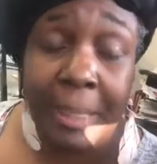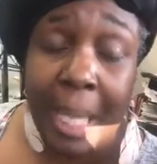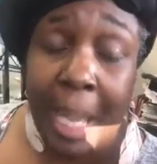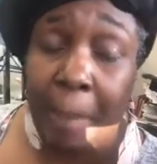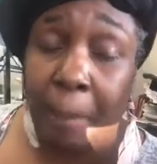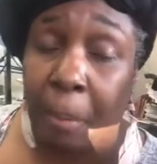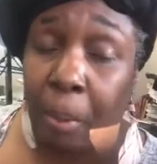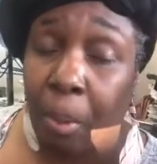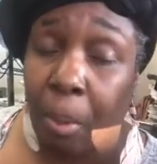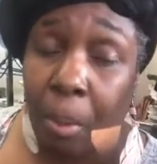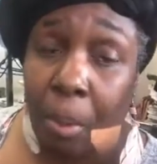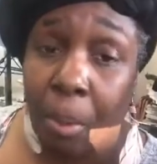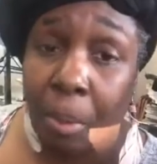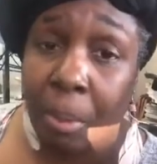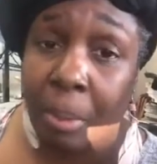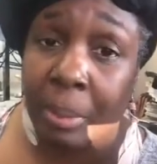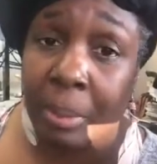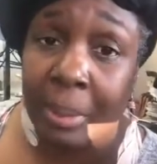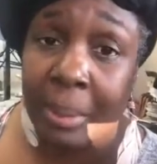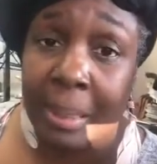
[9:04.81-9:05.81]
type of
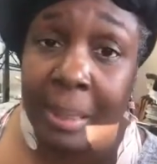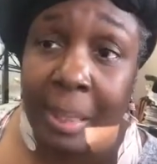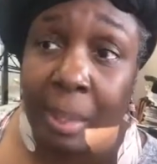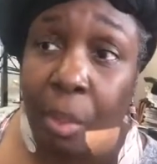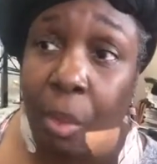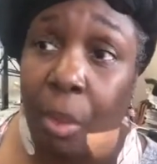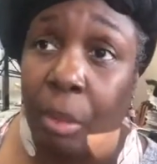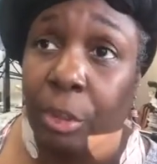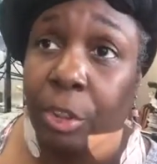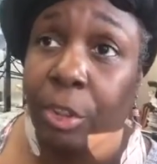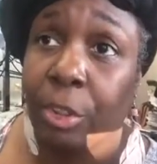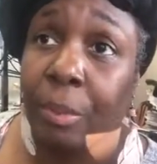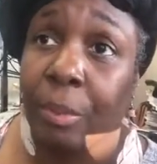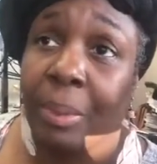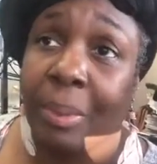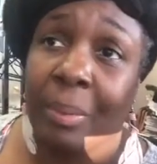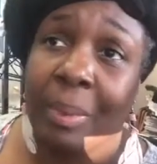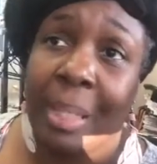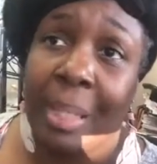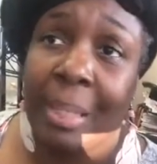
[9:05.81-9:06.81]
cars in the car show.
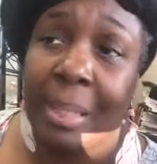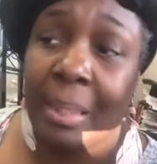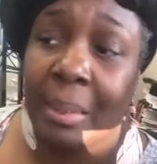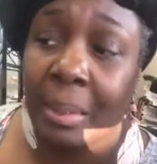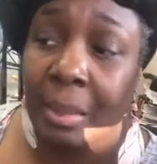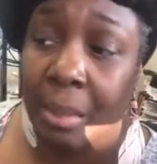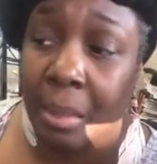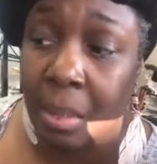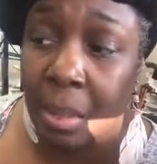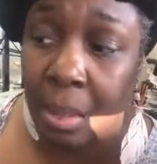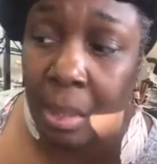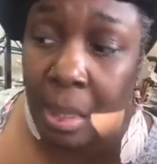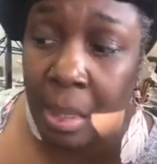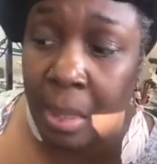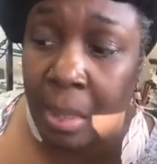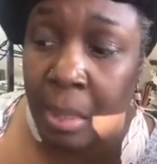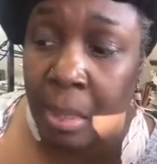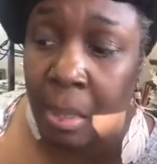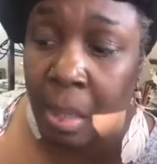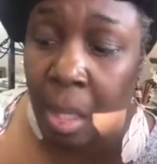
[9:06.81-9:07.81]
So that is a good
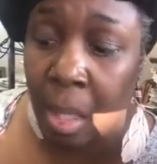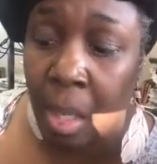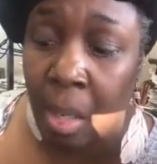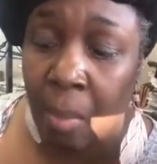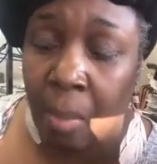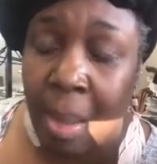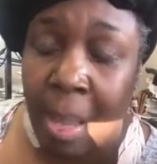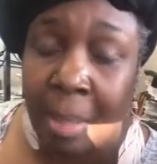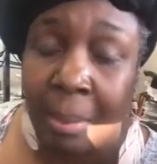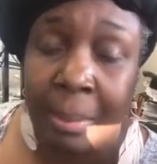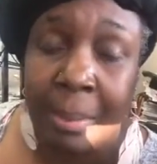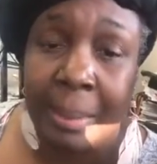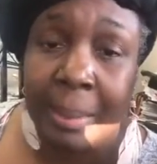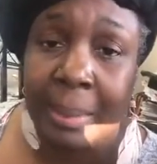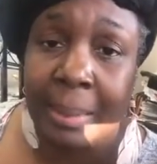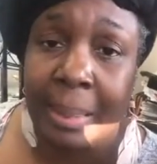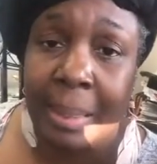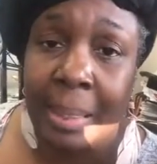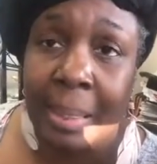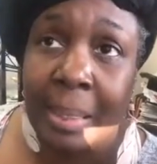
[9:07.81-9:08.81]
thing to come out to
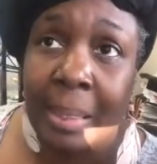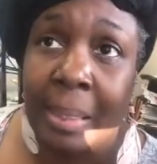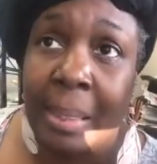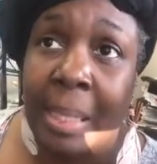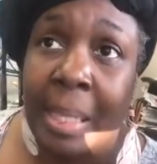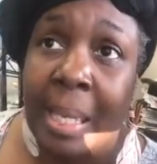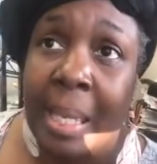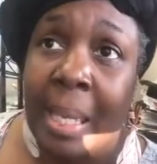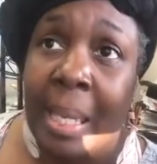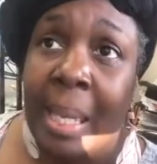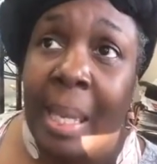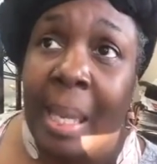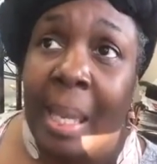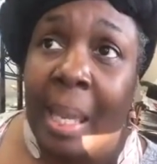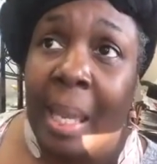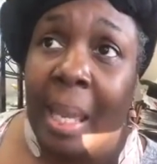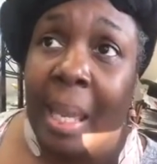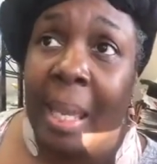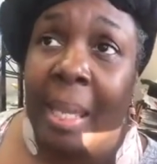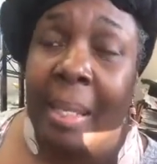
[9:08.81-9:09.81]
see.
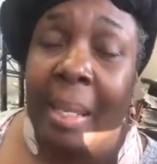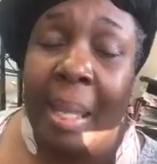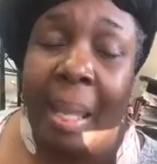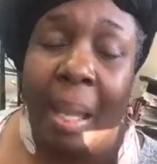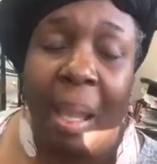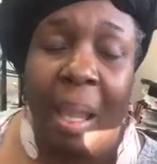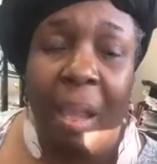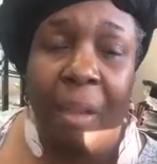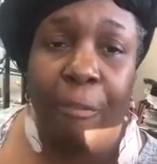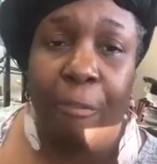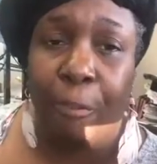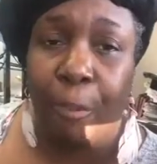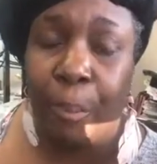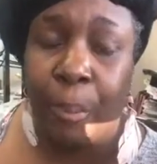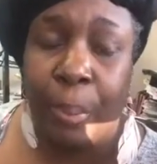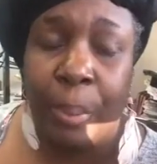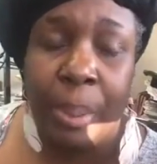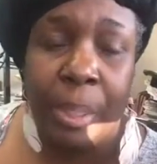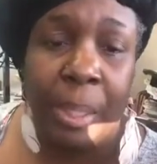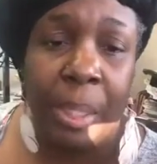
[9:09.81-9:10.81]
And they'll have
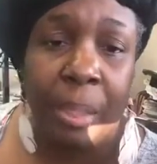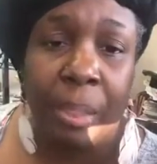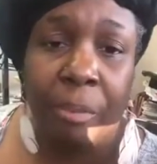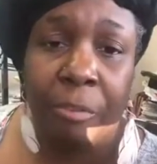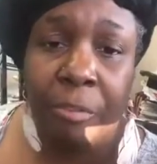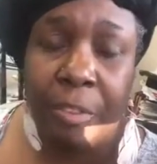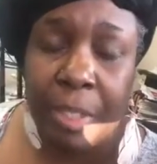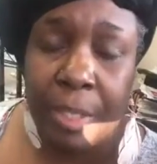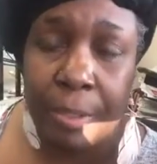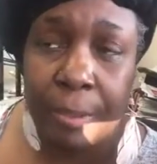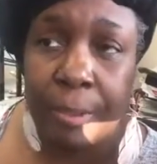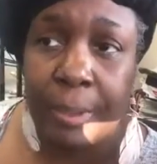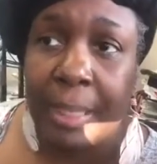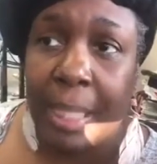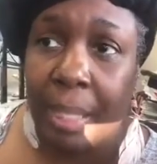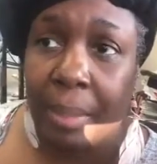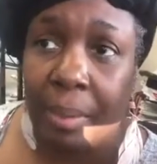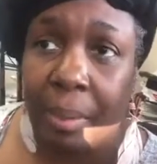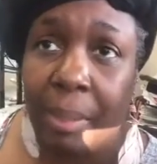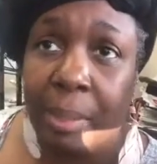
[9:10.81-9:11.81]
food and other vendors
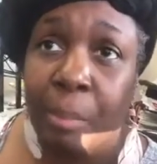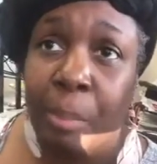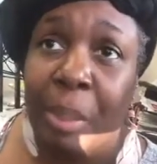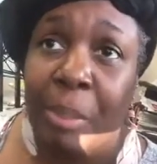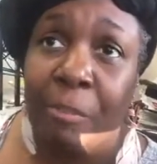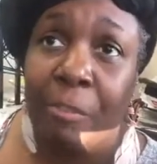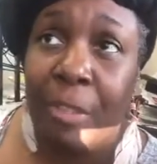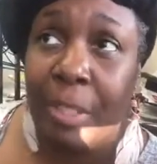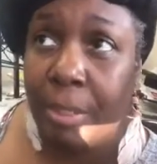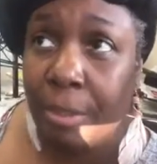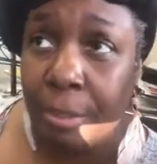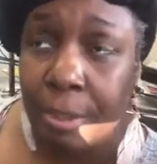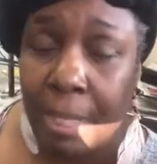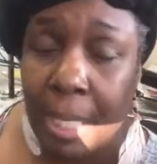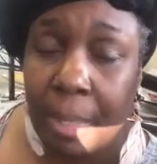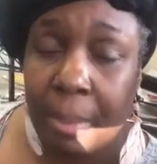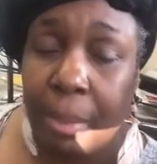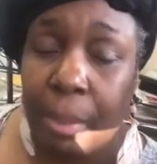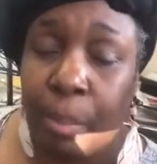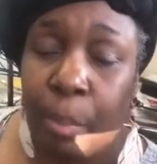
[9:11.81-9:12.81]
out there. There'll be vendors
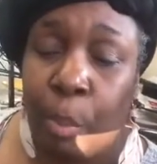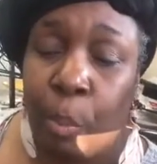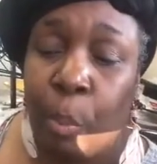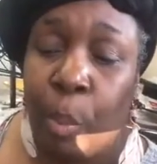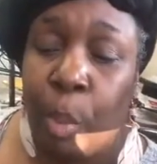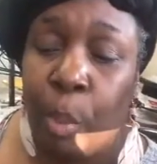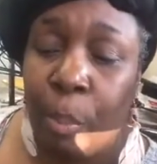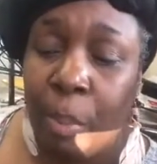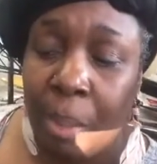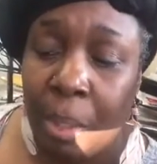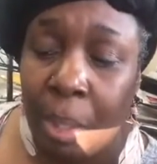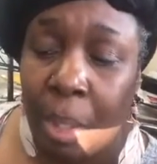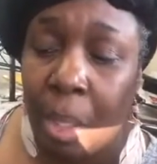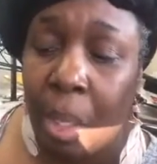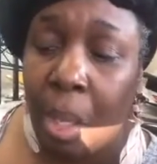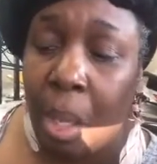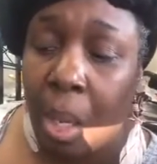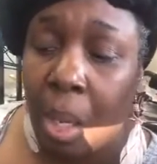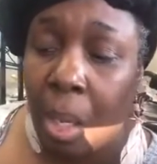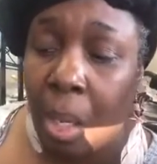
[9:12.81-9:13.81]
out there. But we'll
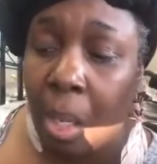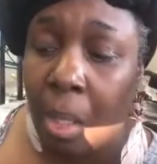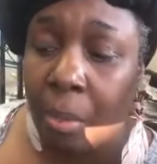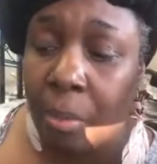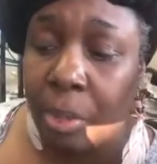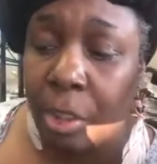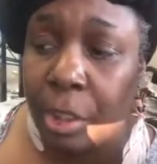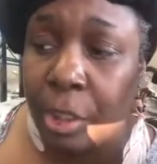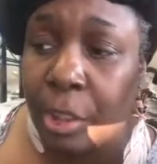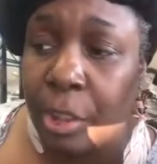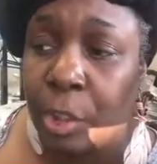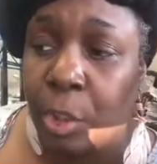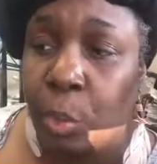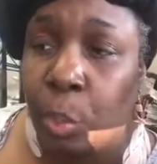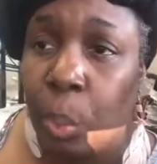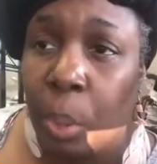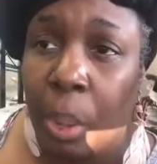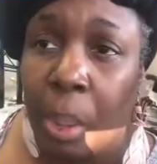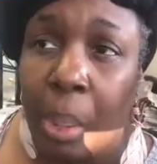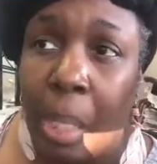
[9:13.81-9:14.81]
be just
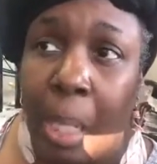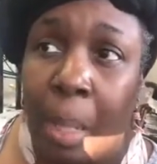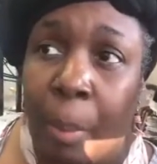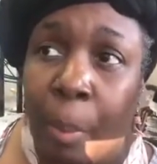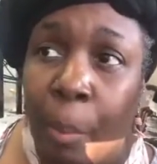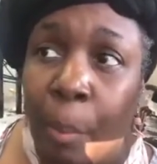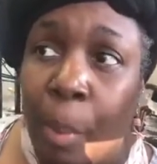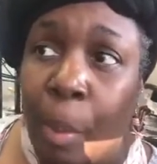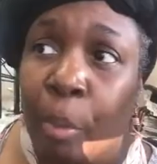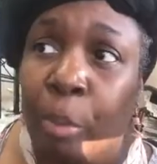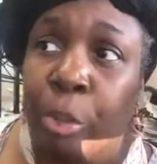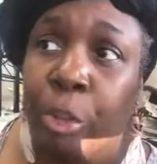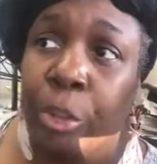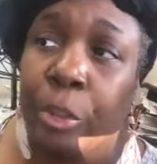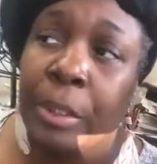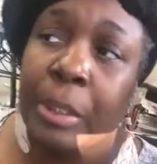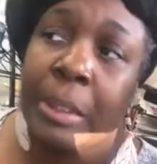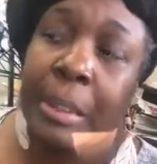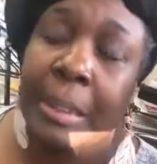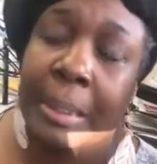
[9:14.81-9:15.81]
doing a lot of
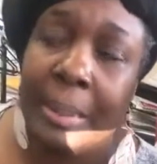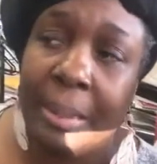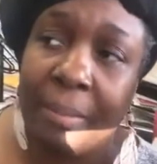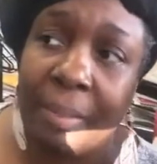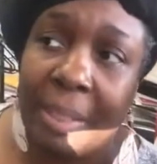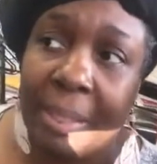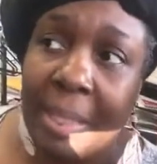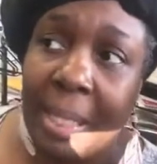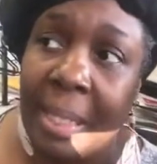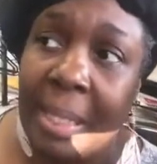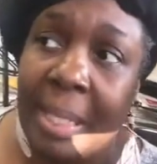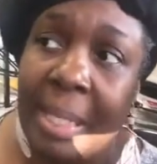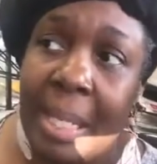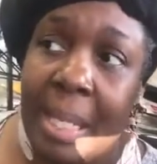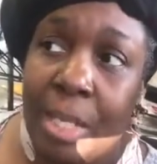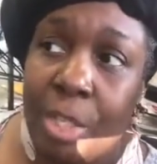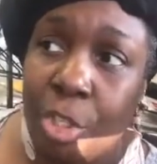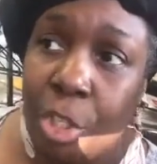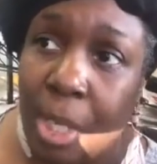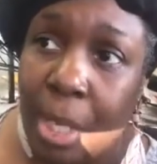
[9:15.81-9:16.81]
promotions and stuff like that and
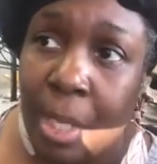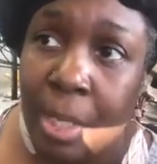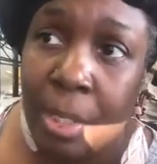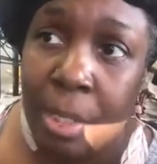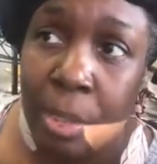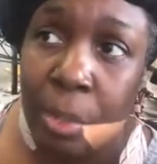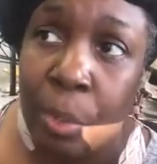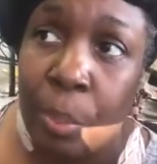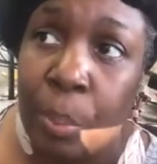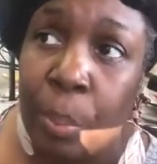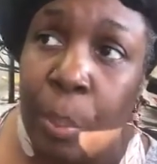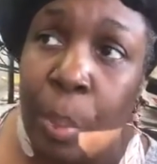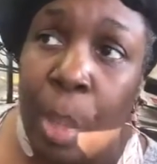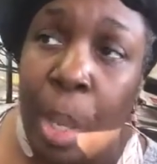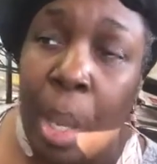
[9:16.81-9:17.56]
educating you